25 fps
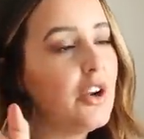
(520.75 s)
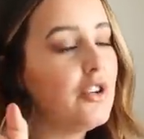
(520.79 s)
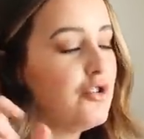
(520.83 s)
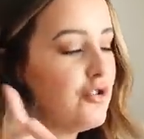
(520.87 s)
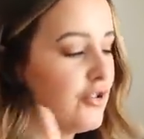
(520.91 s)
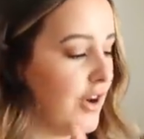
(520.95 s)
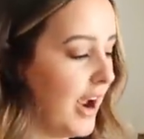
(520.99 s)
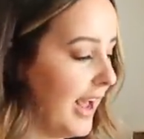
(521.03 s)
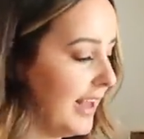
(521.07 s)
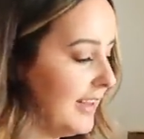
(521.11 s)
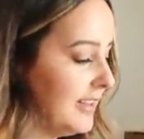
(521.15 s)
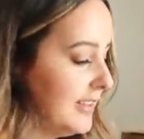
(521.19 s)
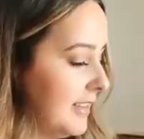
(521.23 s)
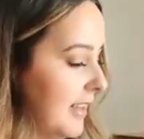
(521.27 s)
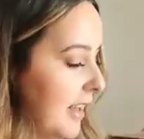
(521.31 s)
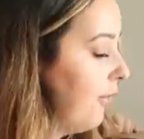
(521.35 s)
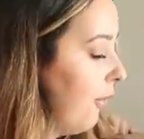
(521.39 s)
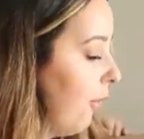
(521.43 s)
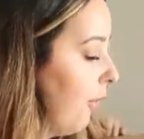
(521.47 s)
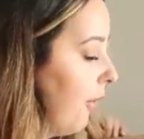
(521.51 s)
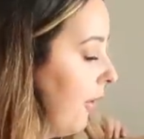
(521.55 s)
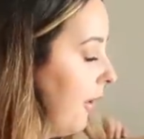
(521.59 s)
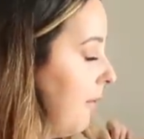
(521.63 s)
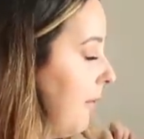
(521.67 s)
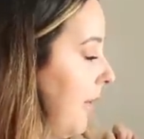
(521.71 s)
dress
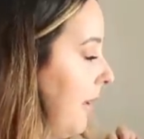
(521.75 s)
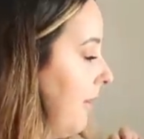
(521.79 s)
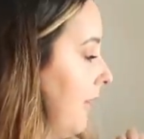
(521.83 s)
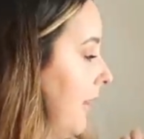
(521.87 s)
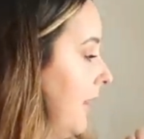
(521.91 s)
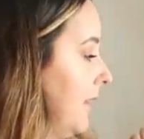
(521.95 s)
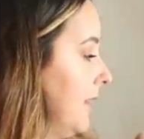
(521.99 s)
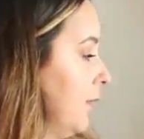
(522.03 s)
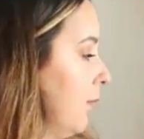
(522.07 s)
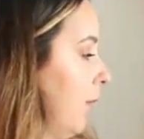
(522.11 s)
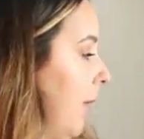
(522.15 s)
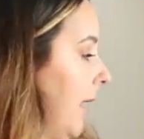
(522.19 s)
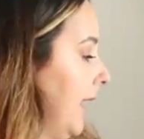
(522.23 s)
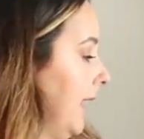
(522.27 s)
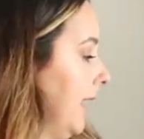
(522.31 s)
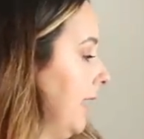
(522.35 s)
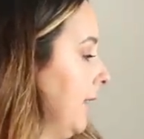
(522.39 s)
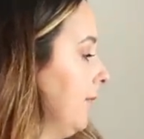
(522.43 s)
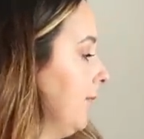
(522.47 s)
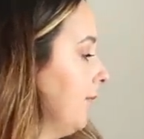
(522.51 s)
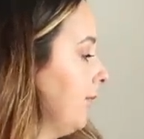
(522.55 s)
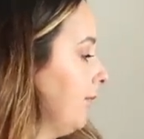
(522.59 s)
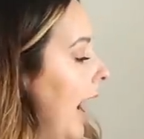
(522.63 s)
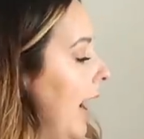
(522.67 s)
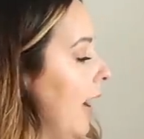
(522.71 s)
for my friend's
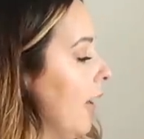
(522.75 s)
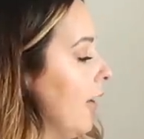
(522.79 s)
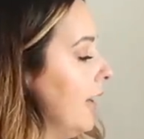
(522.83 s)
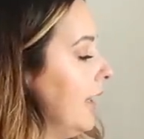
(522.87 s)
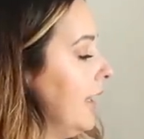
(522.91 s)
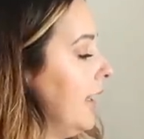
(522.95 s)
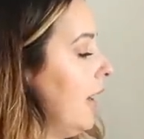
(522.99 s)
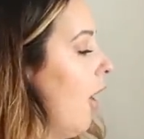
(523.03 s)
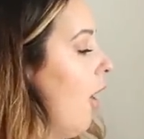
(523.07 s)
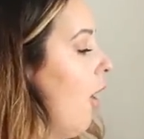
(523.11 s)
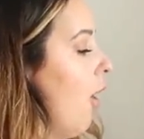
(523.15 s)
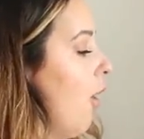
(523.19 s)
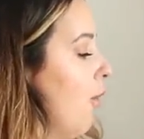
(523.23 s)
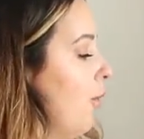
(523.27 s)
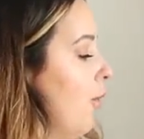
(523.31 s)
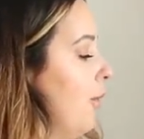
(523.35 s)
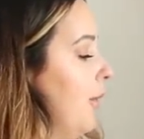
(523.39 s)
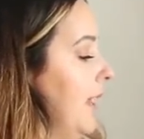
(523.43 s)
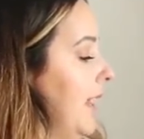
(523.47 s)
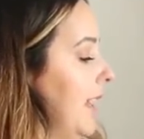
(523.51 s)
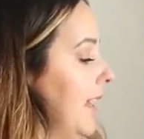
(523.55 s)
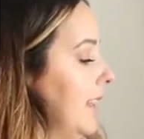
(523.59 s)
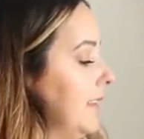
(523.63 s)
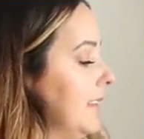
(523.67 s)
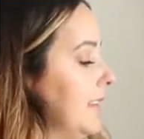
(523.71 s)
wedding. I already
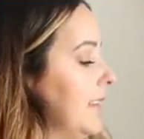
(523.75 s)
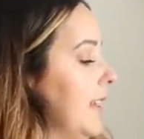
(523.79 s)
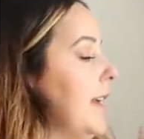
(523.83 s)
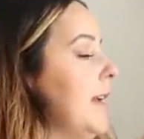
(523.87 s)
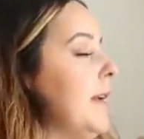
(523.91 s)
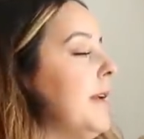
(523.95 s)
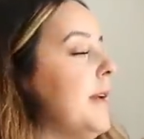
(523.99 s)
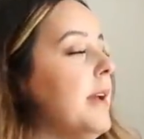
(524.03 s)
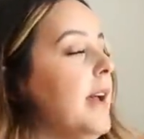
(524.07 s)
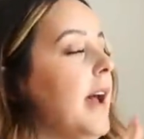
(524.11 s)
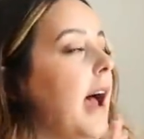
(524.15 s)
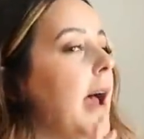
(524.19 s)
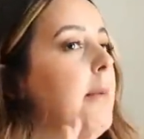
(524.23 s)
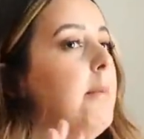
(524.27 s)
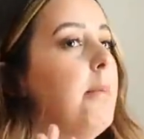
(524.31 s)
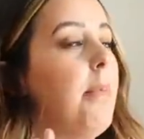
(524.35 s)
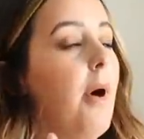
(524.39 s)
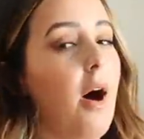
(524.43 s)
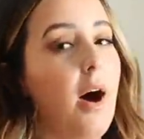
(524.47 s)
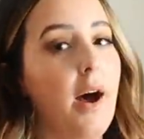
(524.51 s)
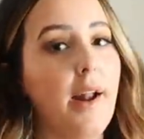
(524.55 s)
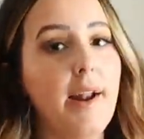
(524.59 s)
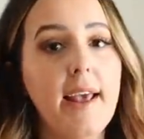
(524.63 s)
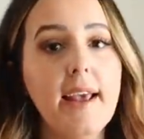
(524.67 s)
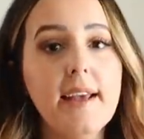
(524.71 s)
own it. I
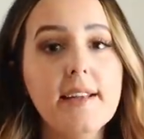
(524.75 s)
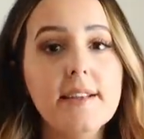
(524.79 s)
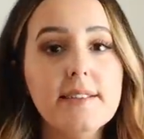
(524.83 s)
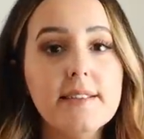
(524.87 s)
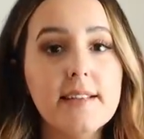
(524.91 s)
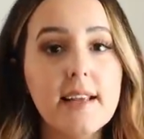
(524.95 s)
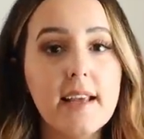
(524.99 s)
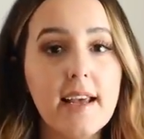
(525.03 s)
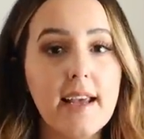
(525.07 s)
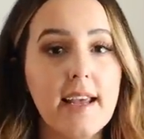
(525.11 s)
bought it.